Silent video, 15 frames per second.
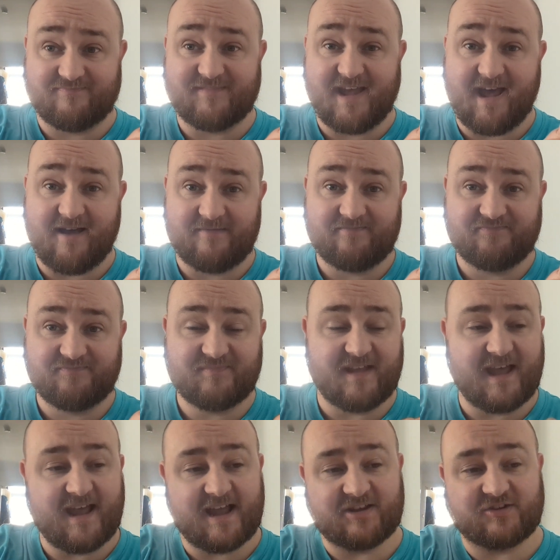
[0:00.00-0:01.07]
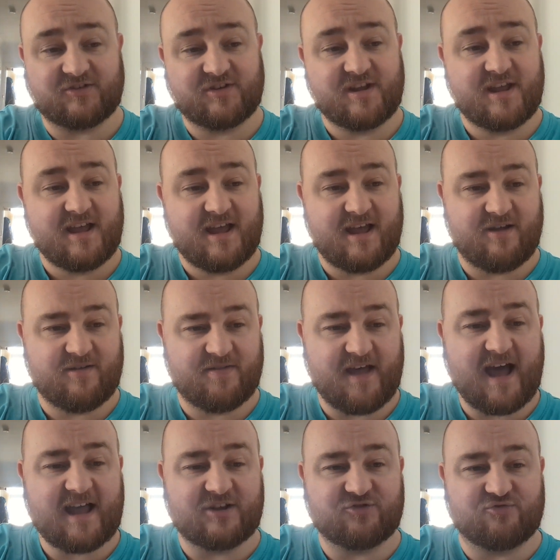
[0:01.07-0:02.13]
Yeah, it is.
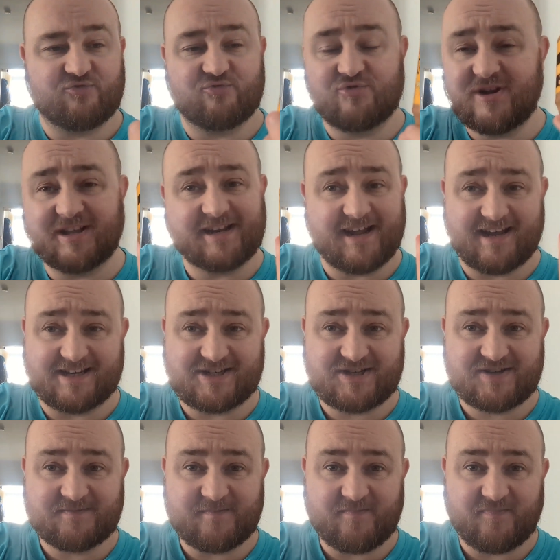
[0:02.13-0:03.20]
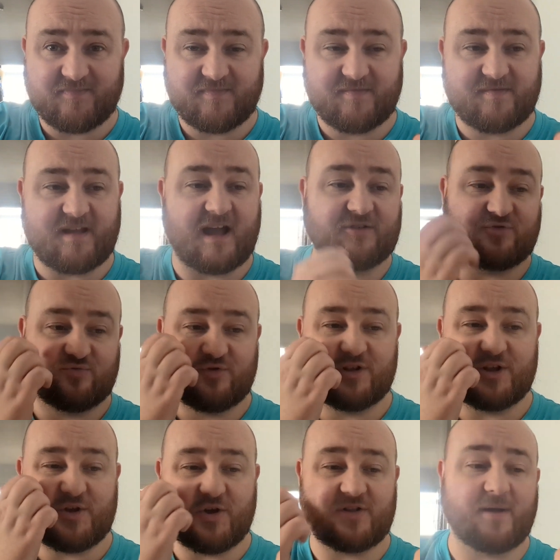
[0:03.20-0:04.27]
That is really nice. That is
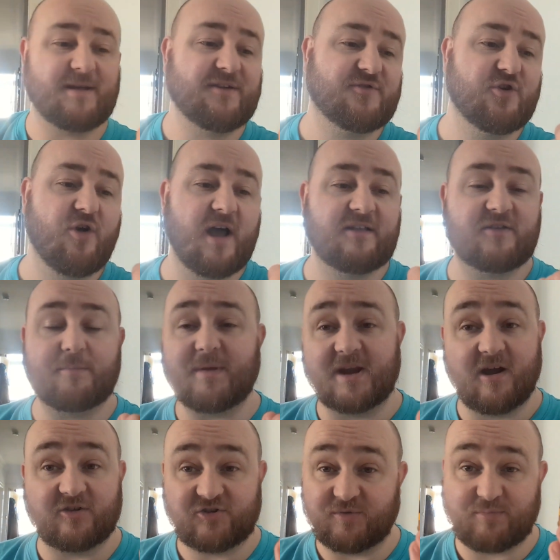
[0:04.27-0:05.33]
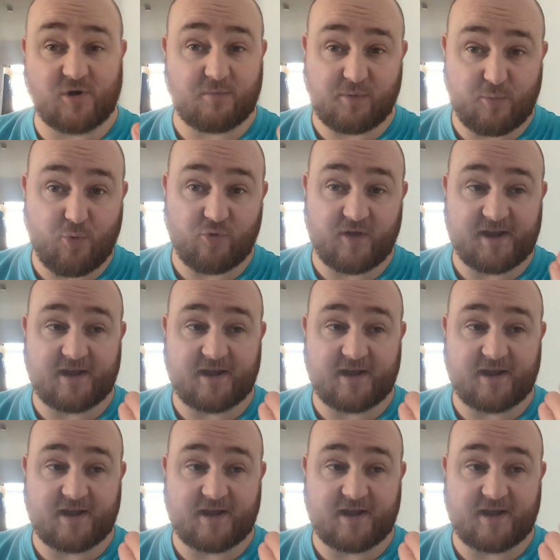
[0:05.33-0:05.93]
really good. I mean, if you're not into peanuts, you probably won't